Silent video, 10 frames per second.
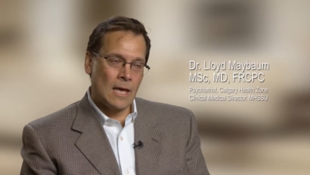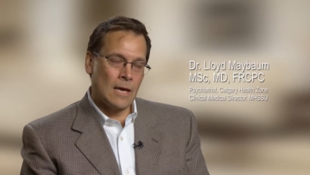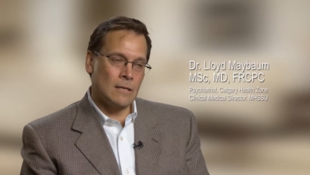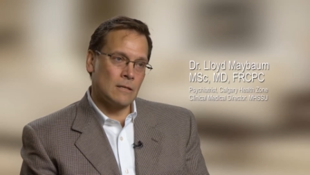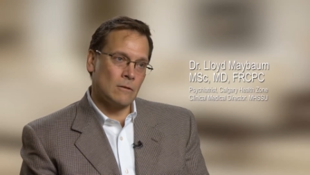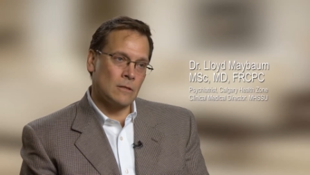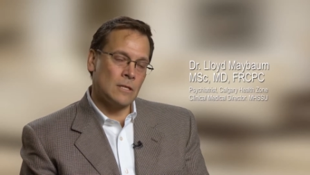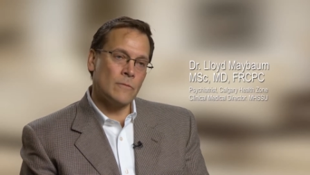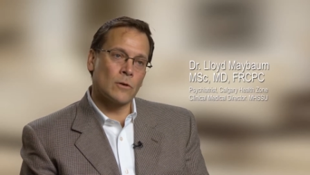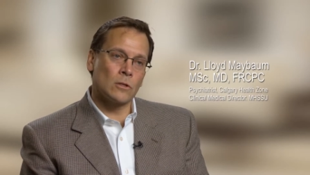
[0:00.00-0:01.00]
And the
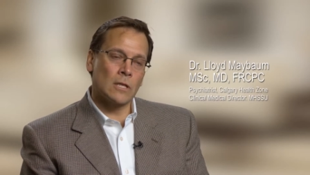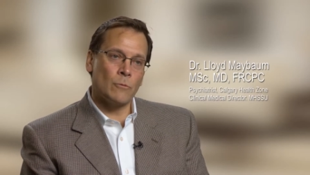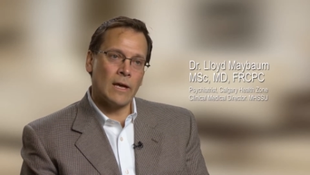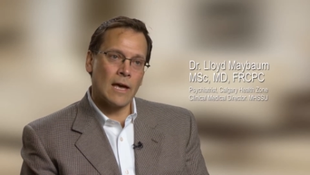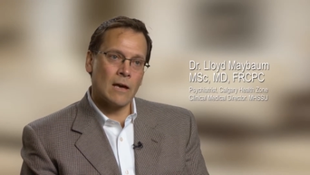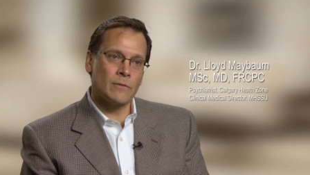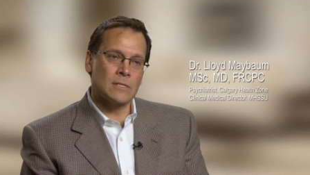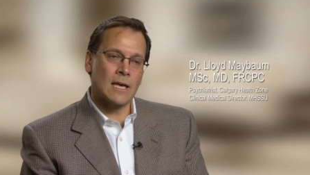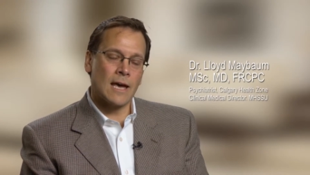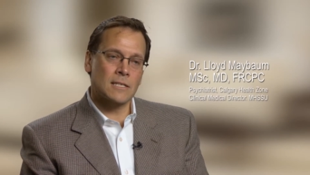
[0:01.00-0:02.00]
difficulty we have
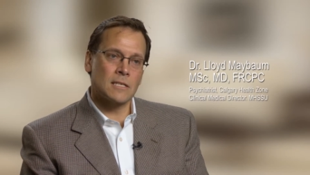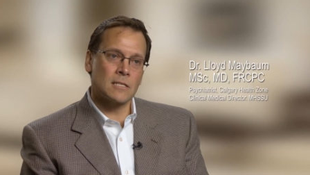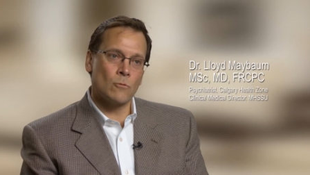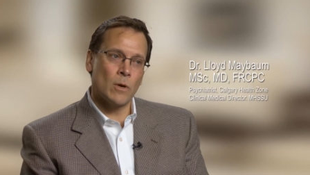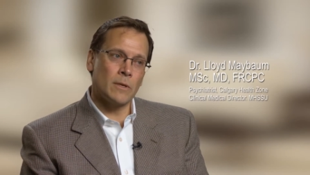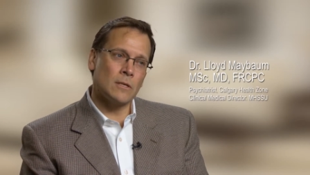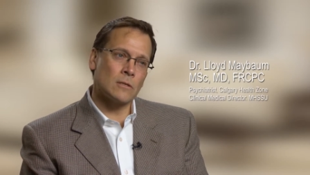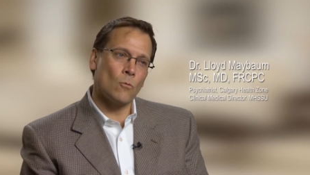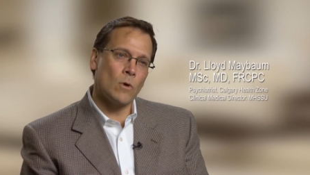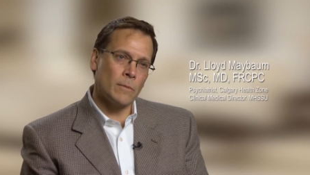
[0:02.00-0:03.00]
is accessing women
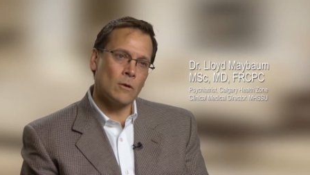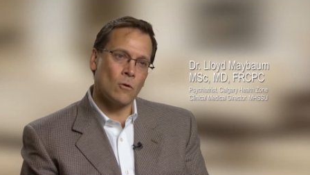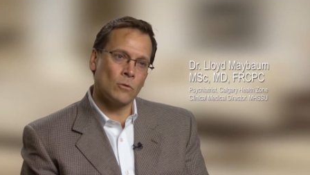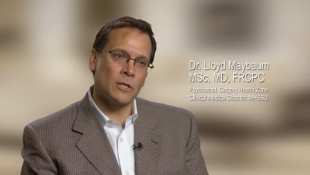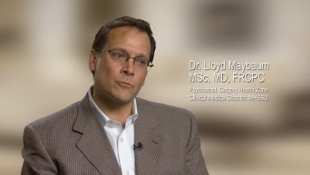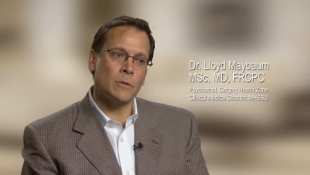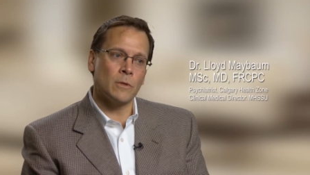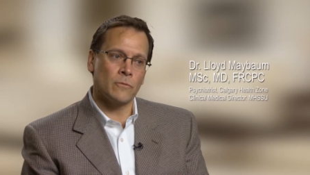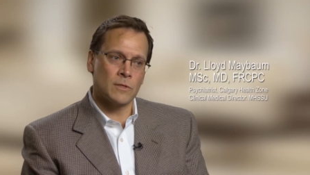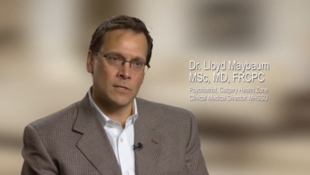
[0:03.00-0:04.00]
into women-only
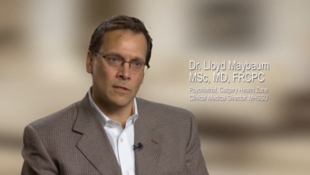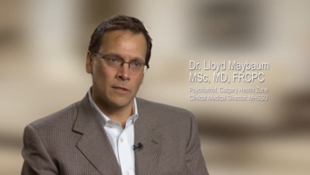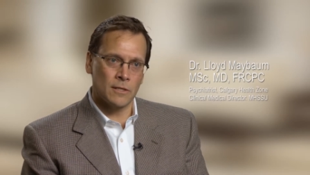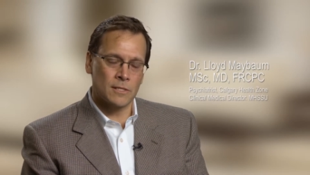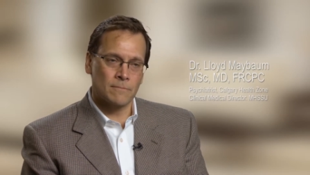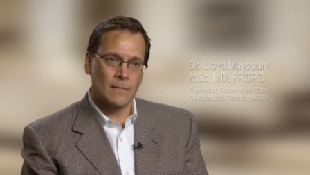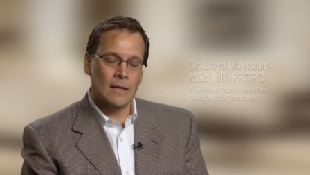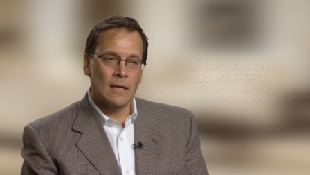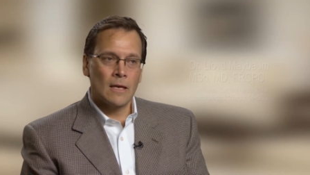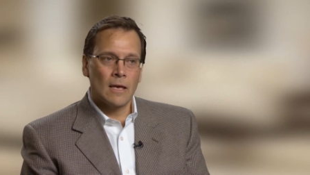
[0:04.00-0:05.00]
treatment facilities.
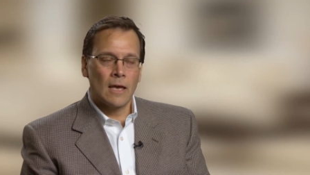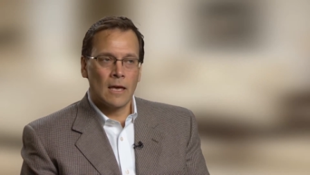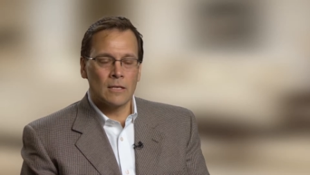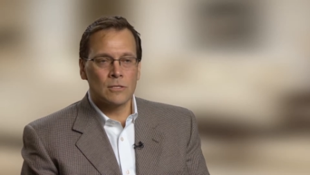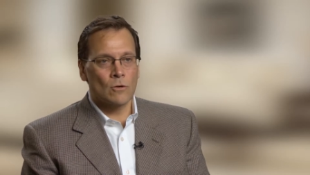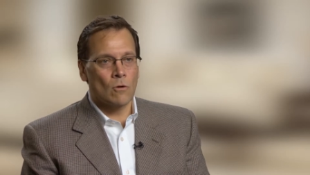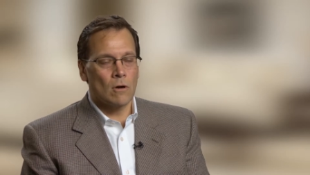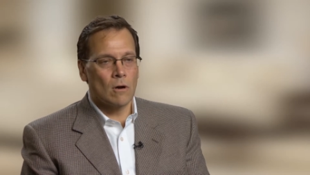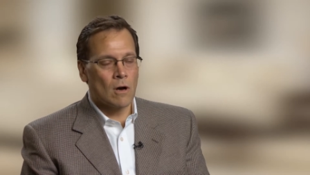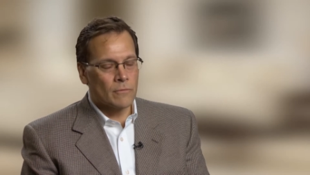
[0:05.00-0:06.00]
And so
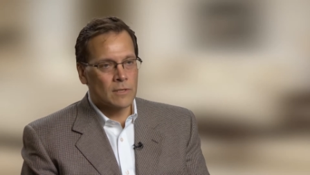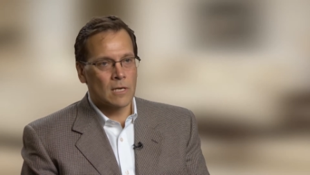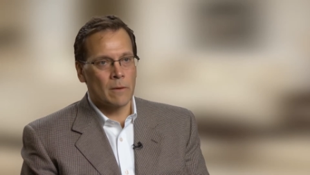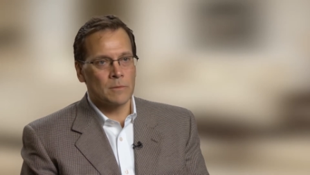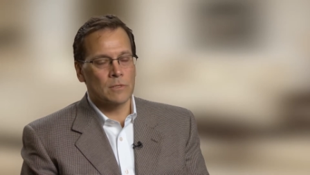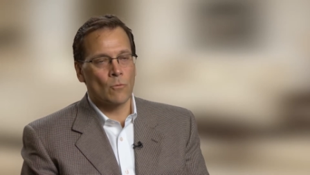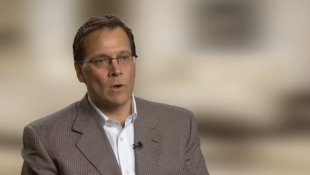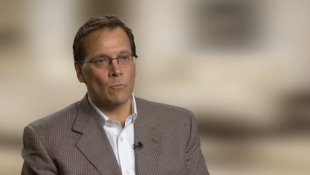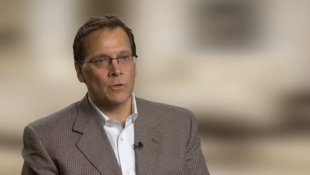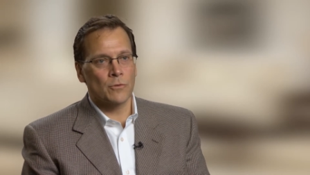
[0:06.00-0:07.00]
oftentimes
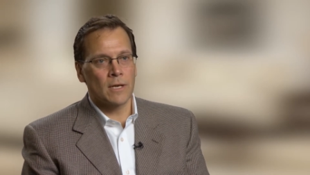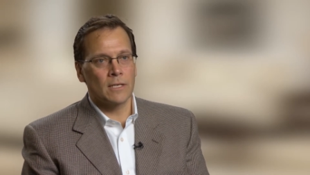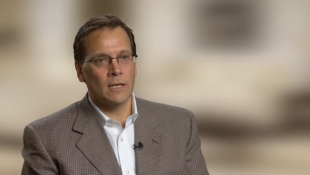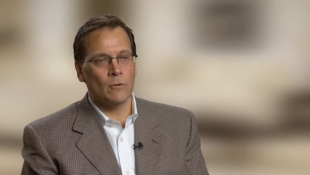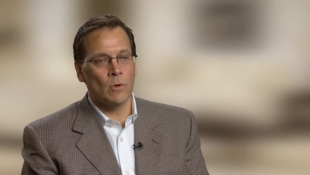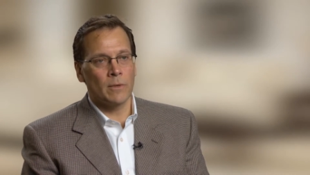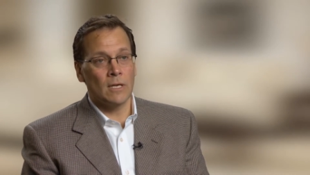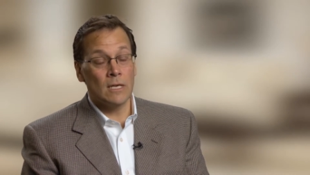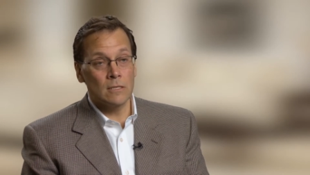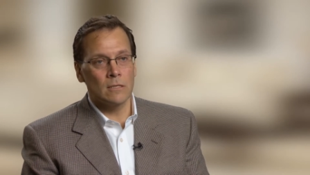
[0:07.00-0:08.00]
when we're trying to get women
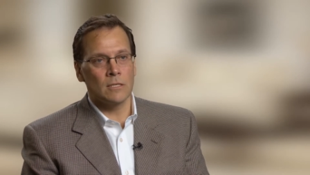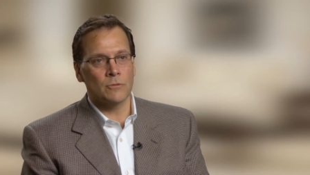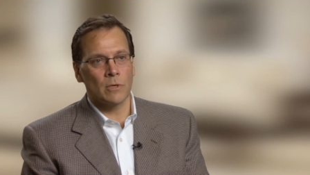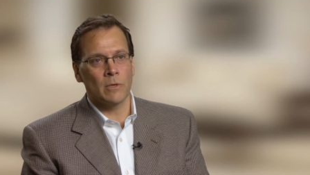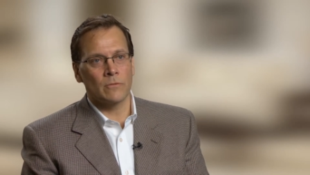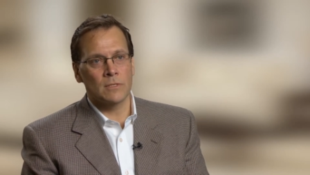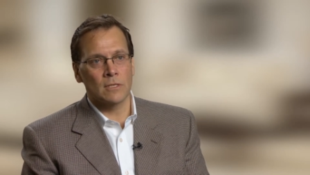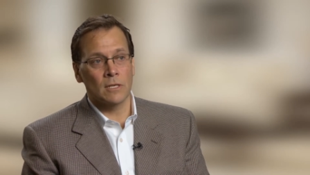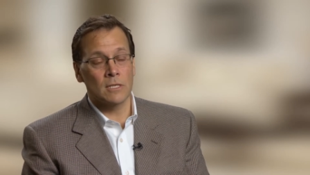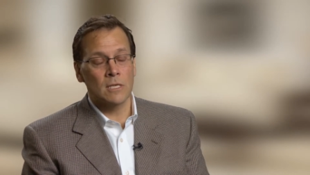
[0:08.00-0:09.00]
into these treatment
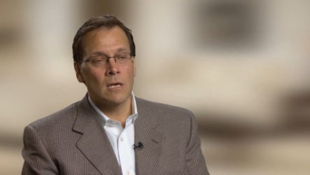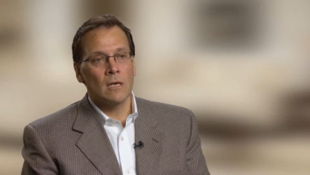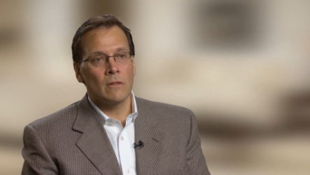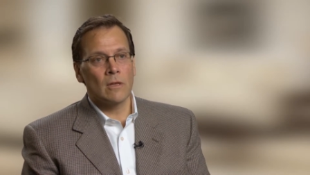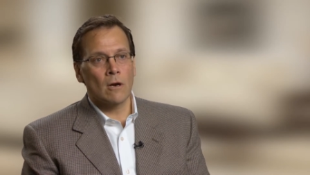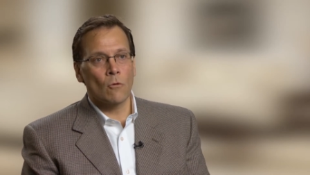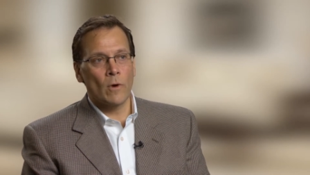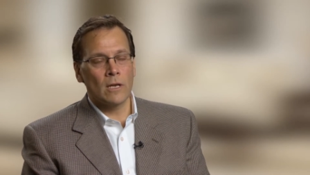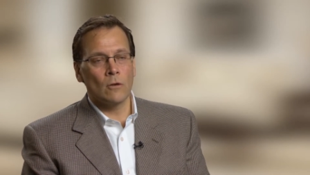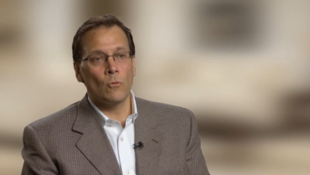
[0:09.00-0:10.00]
facilities, they are
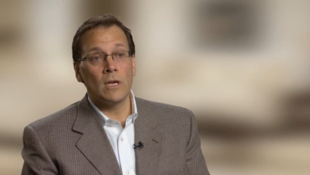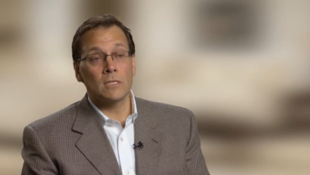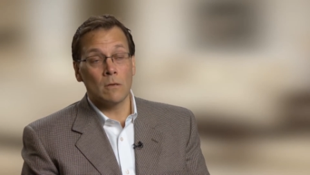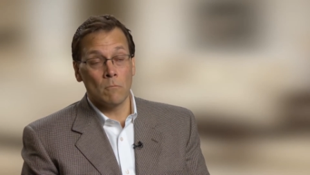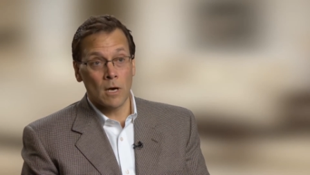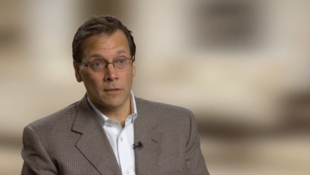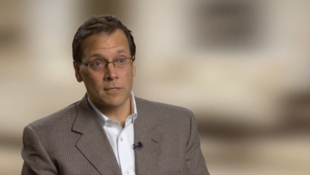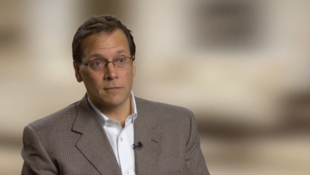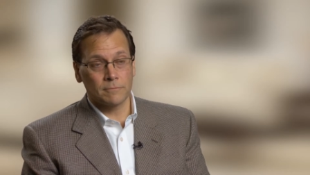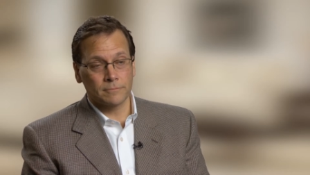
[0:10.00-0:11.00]
waiting weeks and months.